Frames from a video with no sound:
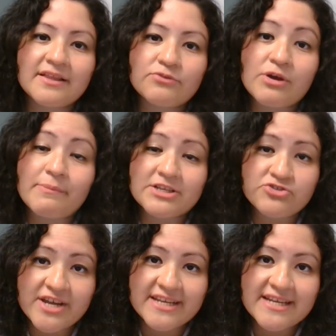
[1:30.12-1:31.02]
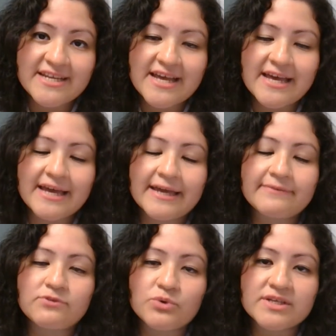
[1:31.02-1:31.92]
Throughout my training,
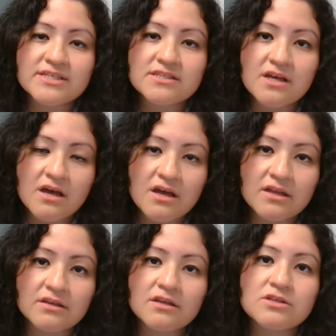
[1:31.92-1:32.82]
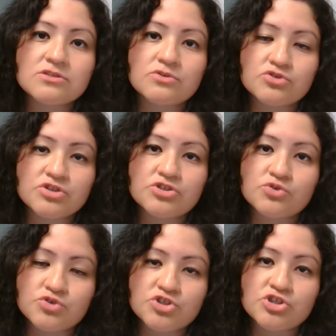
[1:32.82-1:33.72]
I focused on the
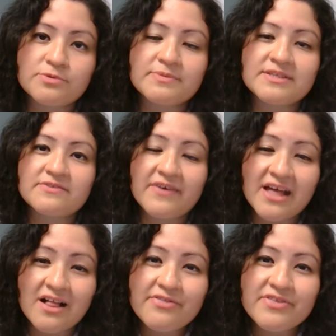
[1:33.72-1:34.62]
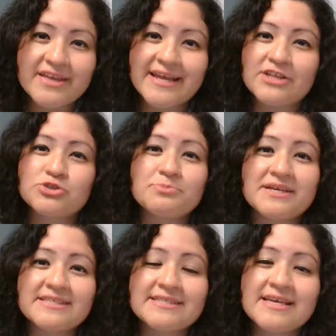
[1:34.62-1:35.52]
social determinants of health and how to
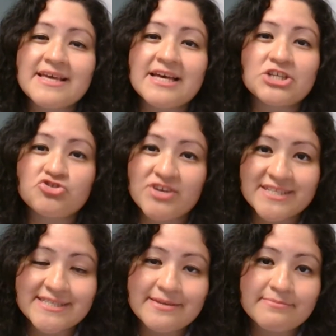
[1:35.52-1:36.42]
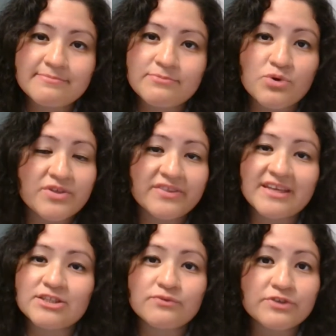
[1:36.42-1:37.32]
best address them, both at the
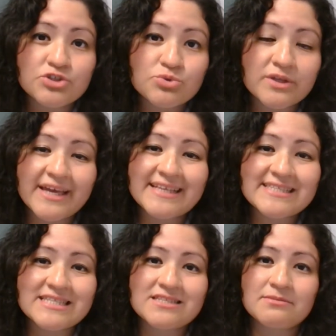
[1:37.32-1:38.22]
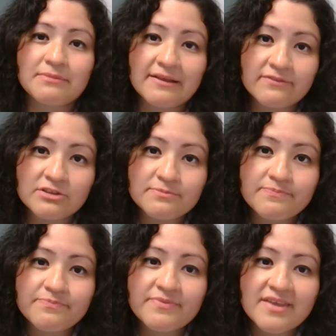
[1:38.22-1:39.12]
individual and system level.
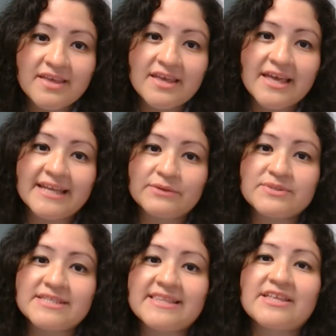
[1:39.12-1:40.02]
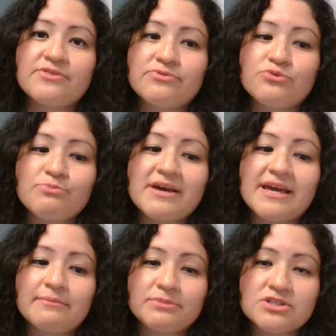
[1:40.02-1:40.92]
And I would say that through
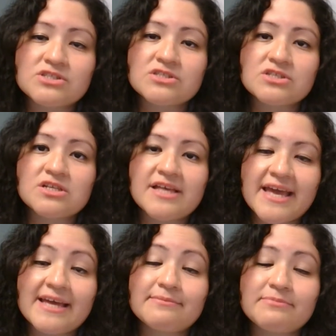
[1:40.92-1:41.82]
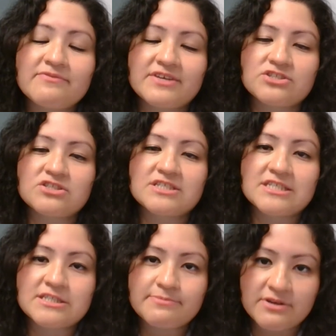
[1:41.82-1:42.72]
my personal and professional
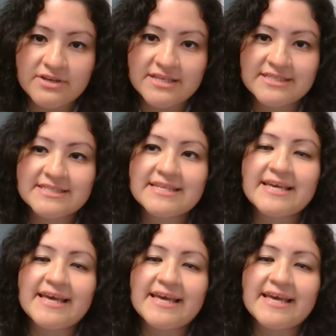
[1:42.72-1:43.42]
experience,